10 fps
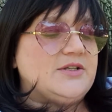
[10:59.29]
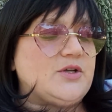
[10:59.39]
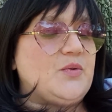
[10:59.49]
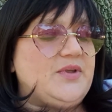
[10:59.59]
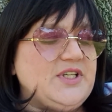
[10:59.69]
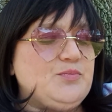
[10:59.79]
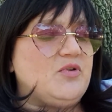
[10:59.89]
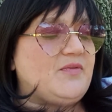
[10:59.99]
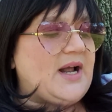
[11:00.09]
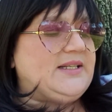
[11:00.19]
So this
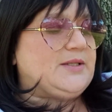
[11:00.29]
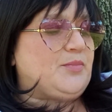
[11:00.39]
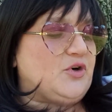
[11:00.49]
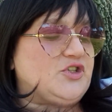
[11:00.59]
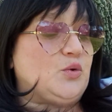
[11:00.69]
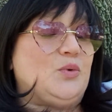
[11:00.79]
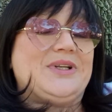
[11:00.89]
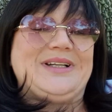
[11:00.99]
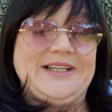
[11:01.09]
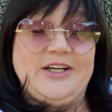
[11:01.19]
provides the person
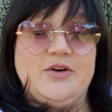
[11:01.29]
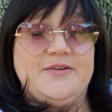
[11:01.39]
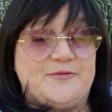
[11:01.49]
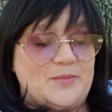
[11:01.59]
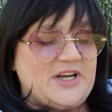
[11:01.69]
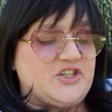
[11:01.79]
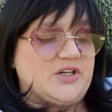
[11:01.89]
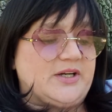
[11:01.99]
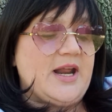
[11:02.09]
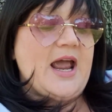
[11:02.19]
with clear
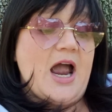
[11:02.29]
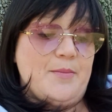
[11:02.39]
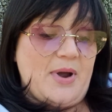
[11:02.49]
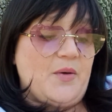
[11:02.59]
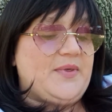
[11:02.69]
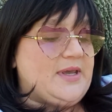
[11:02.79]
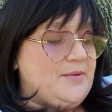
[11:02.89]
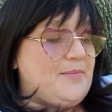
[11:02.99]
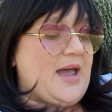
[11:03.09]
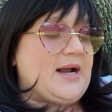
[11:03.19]
information about the
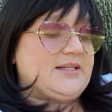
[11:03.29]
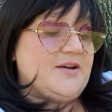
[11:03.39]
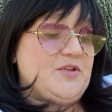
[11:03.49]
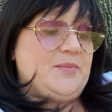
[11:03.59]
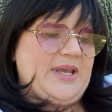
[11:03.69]
impact of the